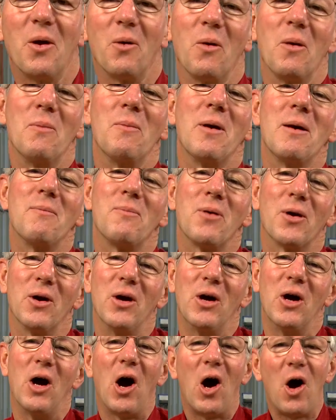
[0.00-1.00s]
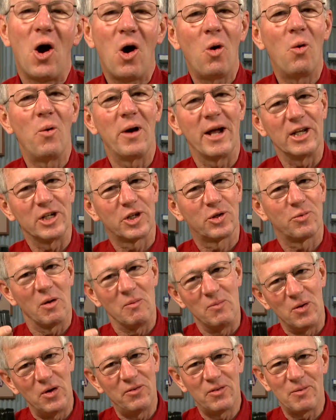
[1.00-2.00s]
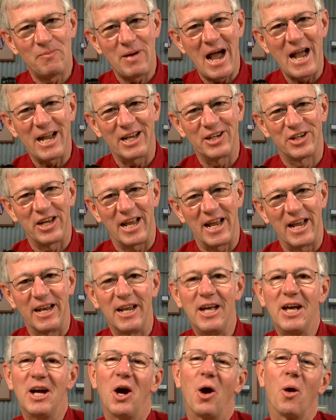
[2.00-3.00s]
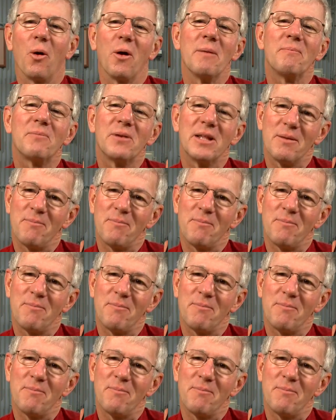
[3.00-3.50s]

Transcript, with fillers: Remember, always remove the magazine or empty